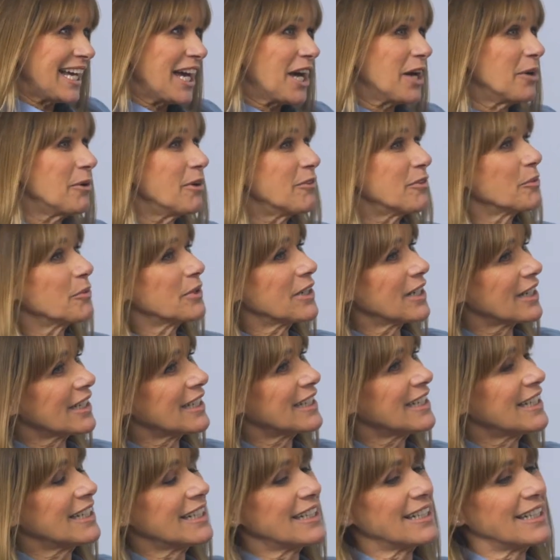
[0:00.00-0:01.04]
However, when
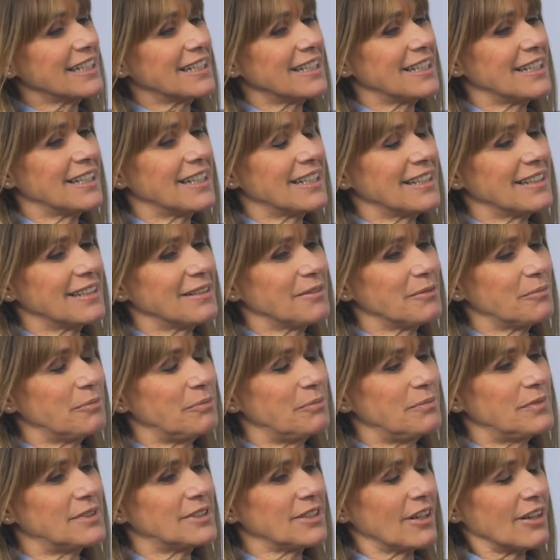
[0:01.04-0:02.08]
I
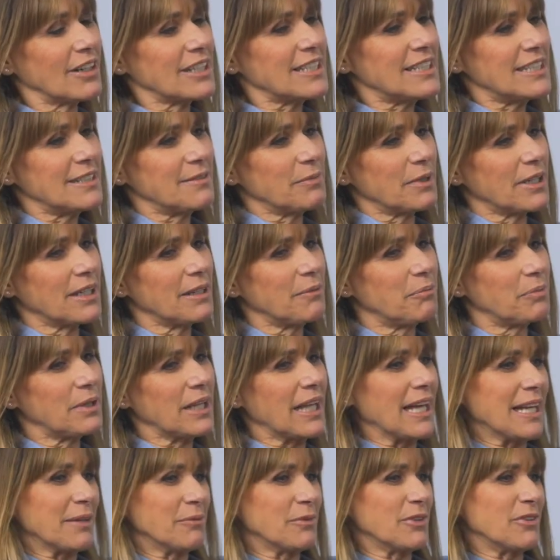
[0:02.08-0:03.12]
started, my
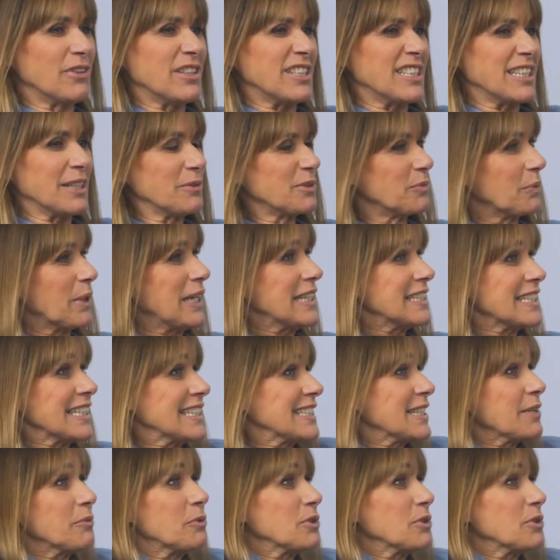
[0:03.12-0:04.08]
plan originally was weddings.